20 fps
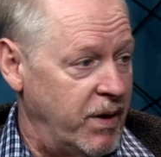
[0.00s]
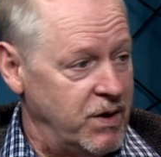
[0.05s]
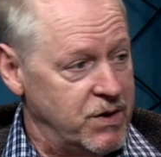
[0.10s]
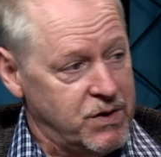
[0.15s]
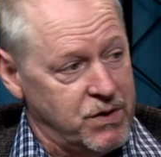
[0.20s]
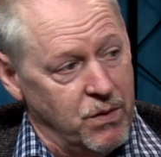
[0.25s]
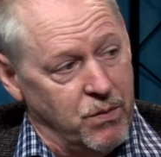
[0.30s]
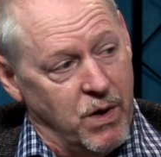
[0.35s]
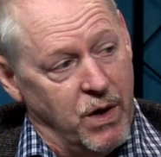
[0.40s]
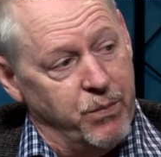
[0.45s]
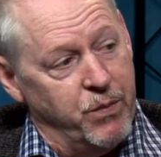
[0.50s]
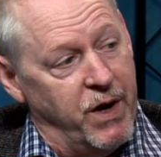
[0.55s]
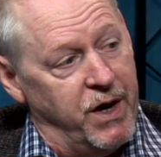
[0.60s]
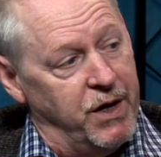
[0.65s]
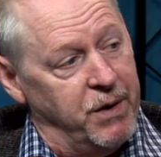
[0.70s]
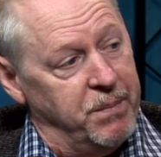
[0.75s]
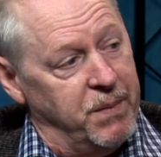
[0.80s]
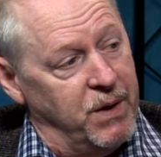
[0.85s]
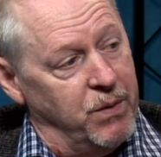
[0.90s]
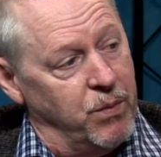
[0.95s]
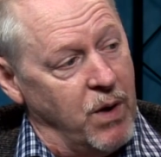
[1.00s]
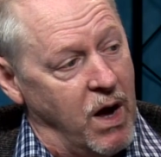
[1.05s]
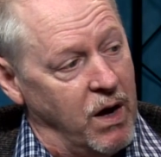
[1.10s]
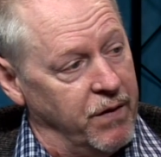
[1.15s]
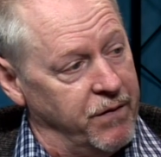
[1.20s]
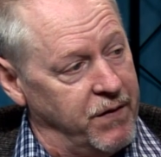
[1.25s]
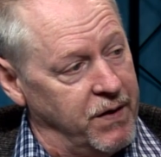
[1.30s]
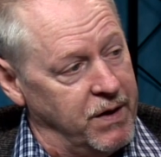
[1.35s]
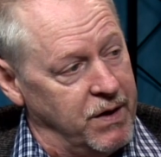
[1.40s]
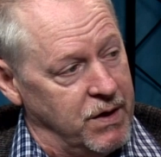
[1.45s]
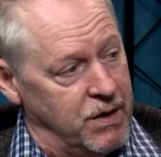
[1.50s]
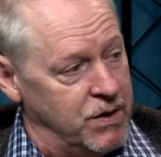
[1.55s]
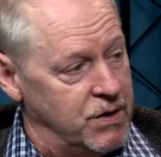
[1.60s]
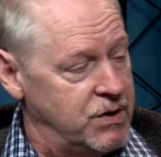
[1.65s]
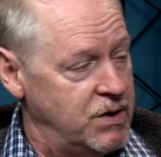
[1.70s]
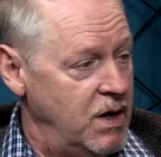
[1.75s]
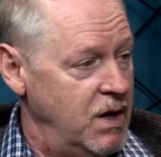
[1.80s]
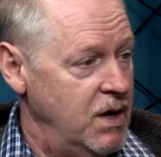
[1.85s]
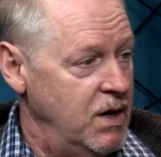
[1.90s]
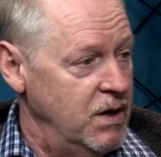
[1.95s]
So one way to be relevant is
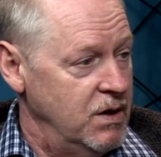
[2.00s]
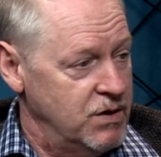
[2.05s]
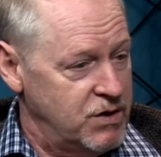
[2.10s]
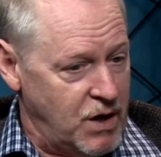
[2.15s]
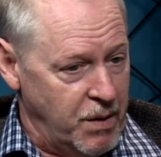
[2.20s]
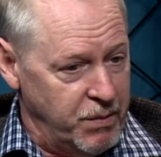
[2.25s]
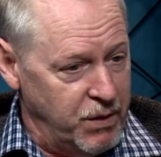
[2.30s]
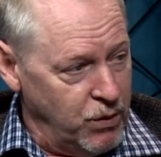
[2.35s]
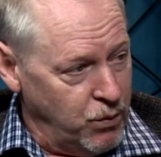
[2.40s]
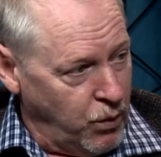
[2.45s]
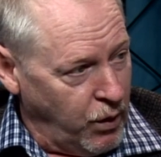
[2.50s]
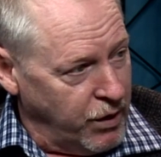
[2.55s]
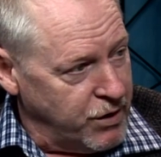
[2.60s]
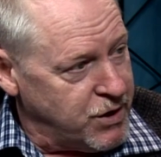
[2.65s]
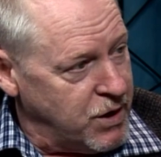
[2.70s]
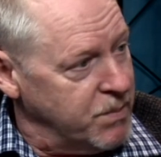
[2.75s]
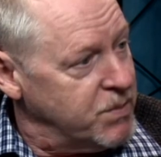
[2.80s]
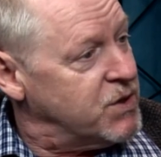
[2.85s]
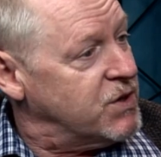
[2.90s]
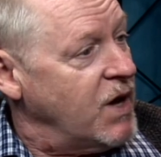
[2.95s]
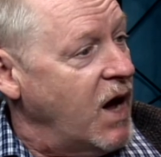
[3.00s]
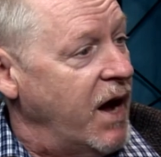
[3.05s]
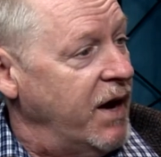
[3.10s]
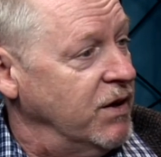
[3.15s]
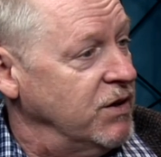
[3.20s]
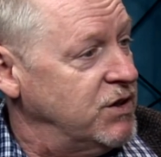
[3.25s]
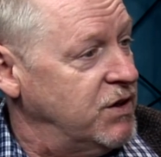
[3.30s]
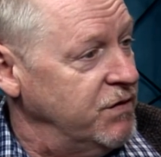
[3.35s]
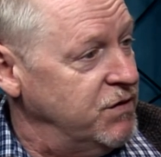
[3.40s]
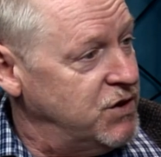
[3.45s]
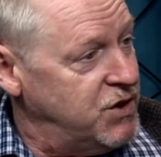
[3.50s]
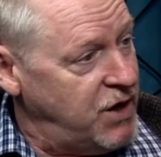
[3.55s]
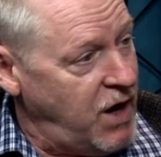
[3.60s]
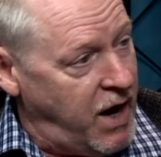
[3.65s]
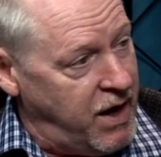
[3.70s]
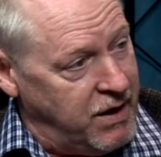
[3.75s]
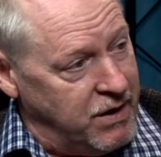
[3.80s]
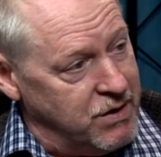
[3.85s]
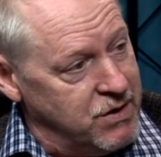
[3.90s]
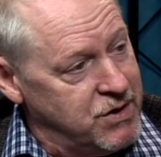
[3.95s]
some of the worship styles have
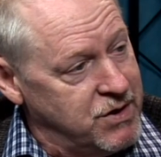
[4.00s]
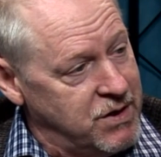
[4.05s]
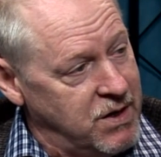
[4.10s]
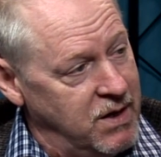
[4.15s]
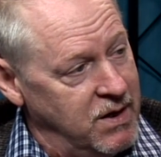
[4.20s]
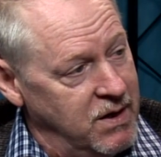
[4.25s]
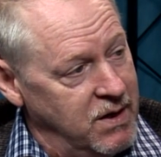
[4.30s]
changed.